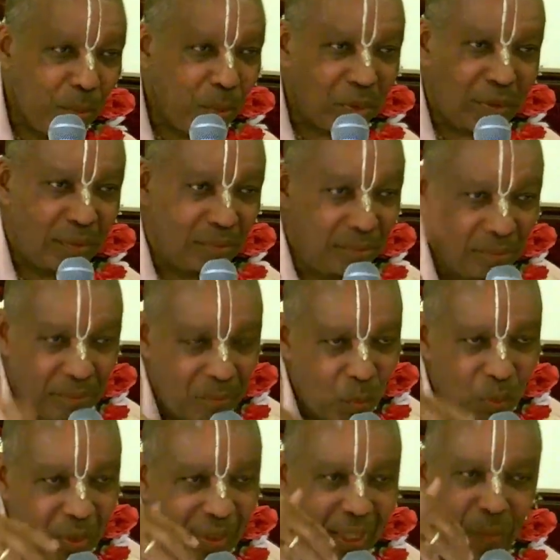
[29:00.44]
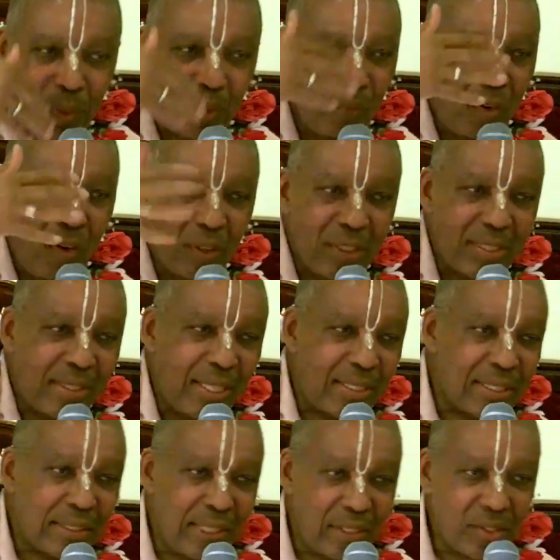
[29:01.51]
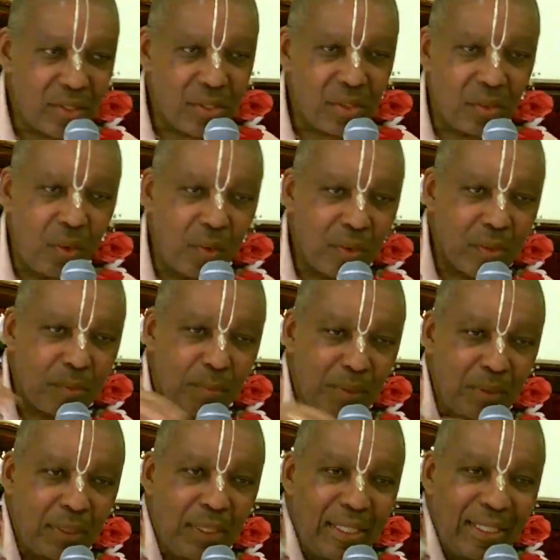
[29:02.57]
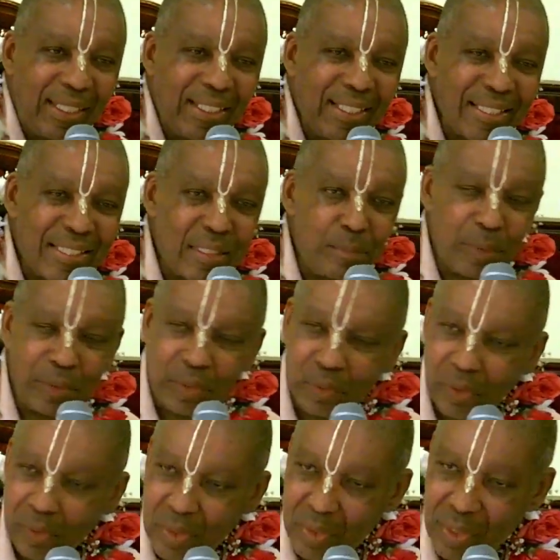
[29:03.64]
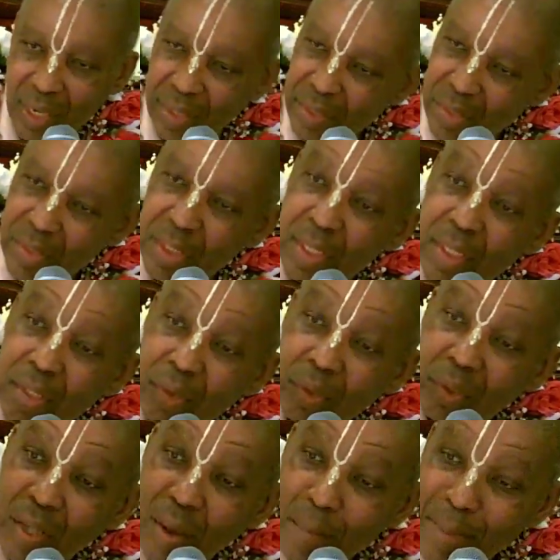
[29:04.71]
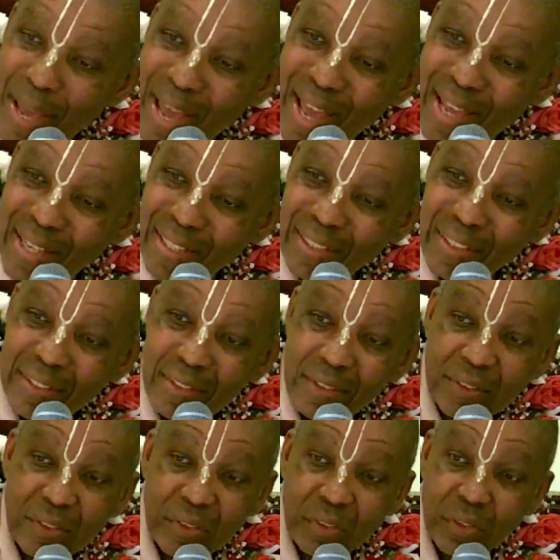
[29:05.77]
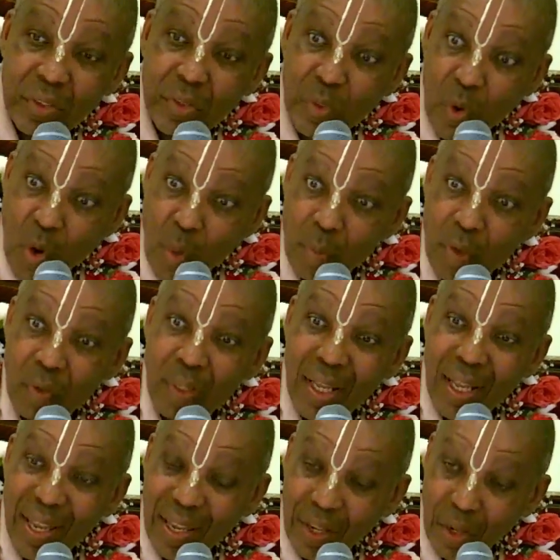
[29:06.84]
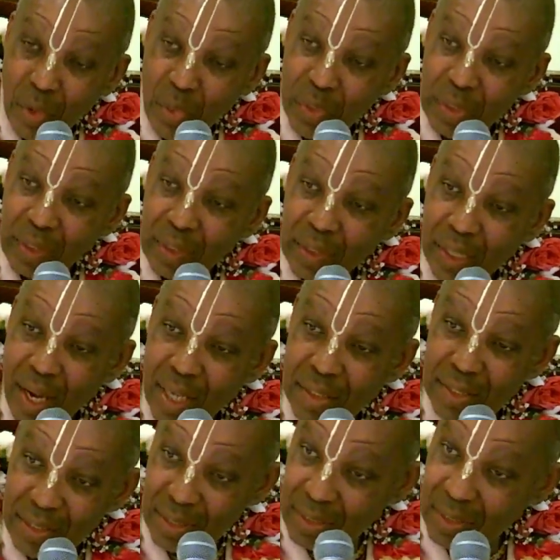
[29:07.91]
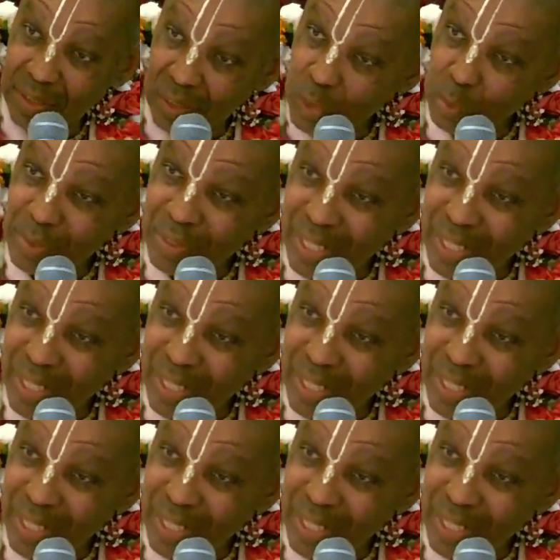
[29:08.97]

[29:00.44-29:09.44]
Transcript: Bhuktam, when you get rid of all these designations and all this illicit material desires, you come back to your normal, healthy consciousness and you'll be